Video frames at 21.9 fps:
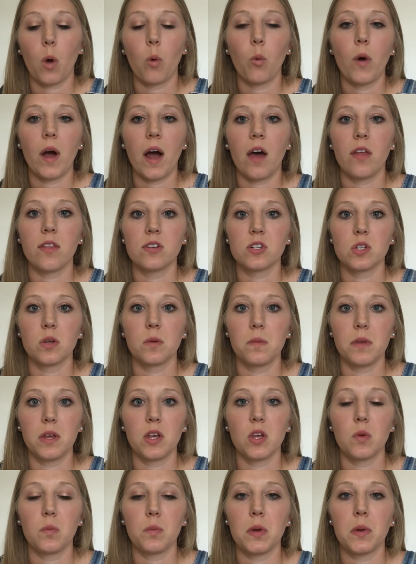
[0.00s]
wow, there's a
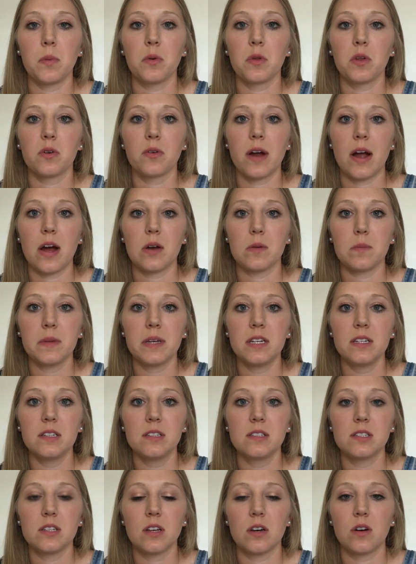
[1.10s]
million people around me,
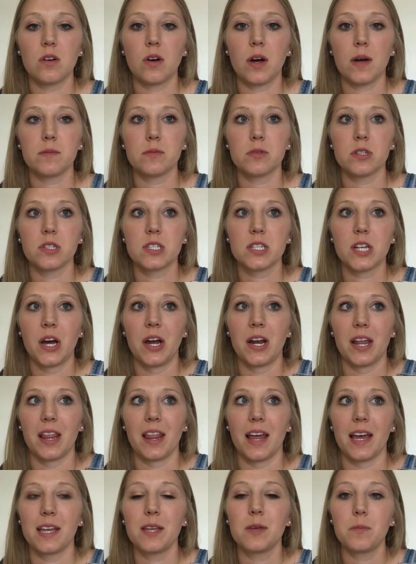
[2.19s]
so I'm just gonna
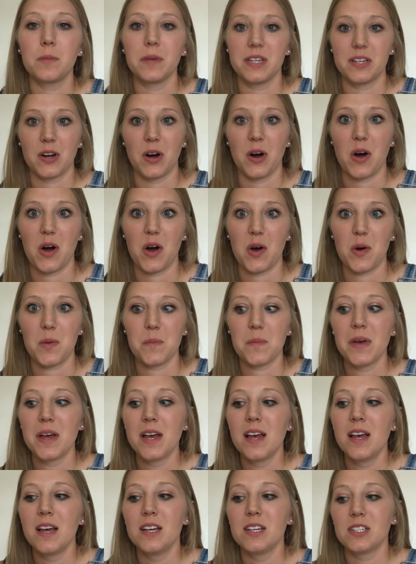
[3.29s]
like be calm.
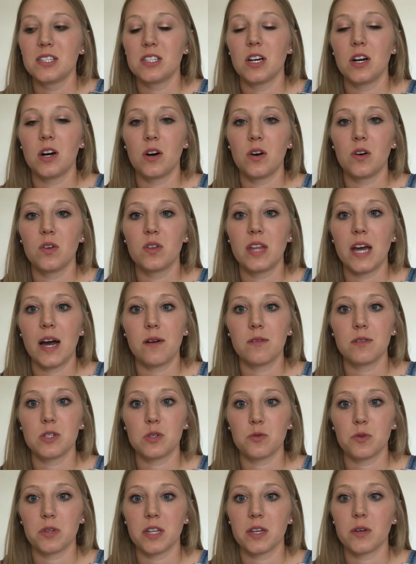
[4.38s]
So that
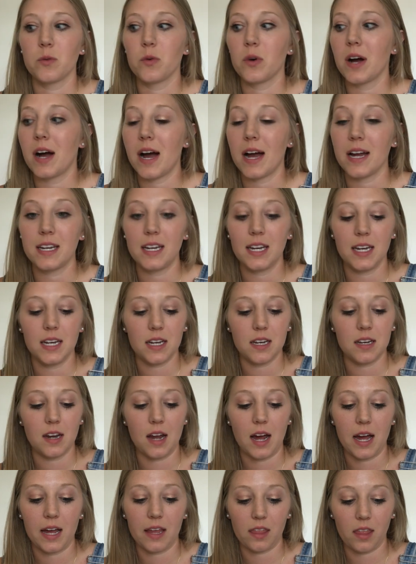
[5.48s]
was really what I needed.
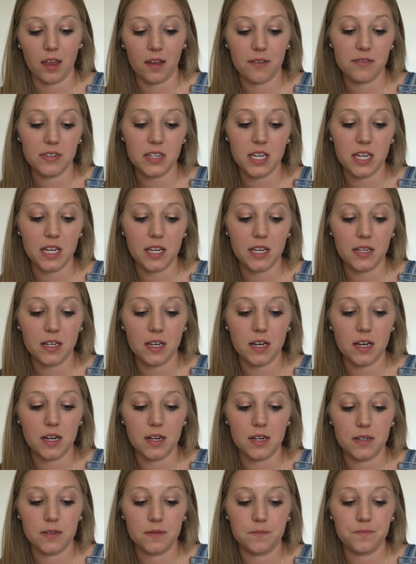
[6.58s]
I loved it.
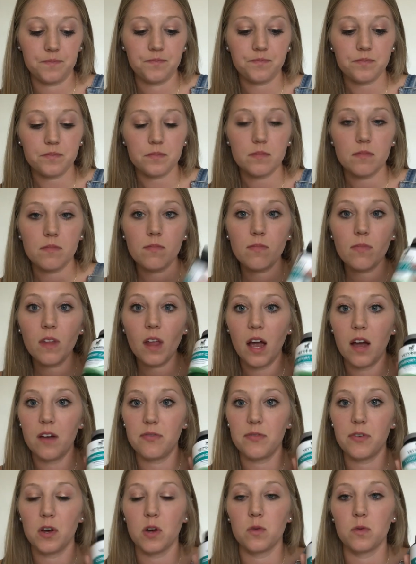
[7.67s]
I
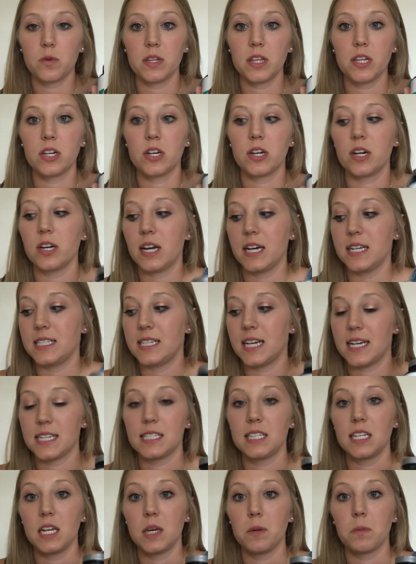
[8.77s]
felt really good. I
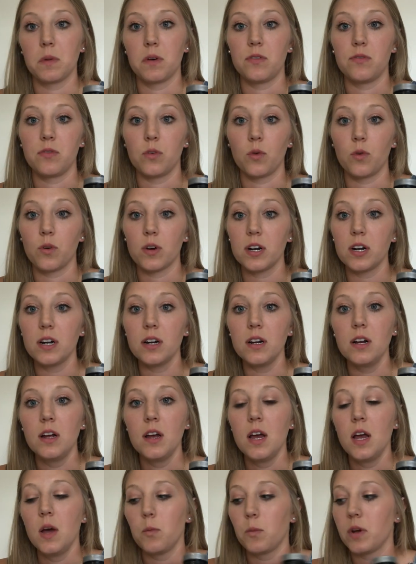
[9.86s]
tested it before
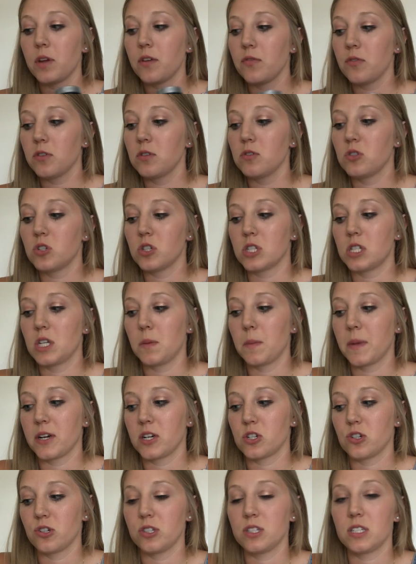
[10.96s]
we flew just to
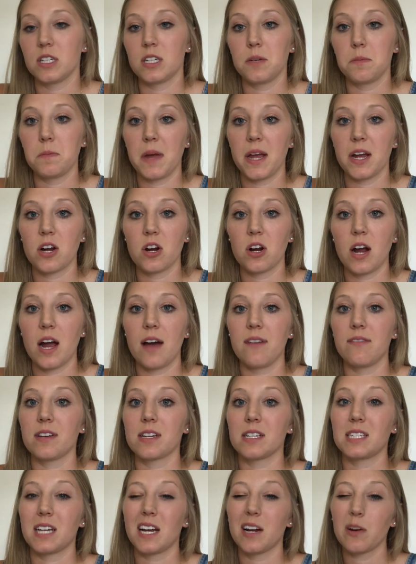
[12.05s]
make sure it didn't make her have
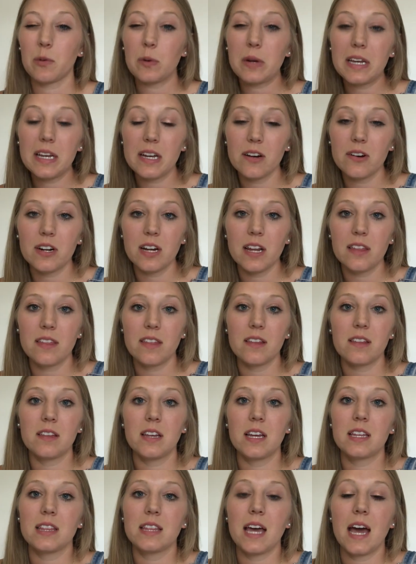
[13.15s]
like diarrhea or anything
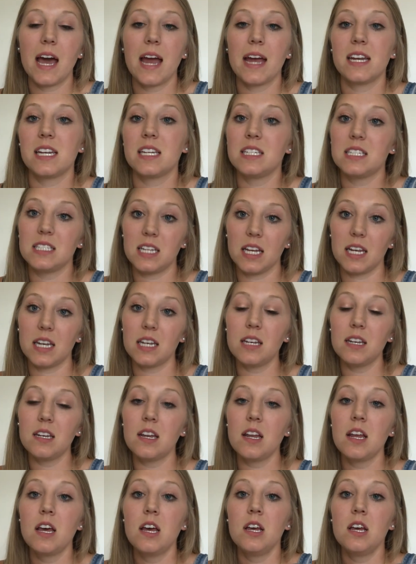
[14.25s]
like that, and it didn't.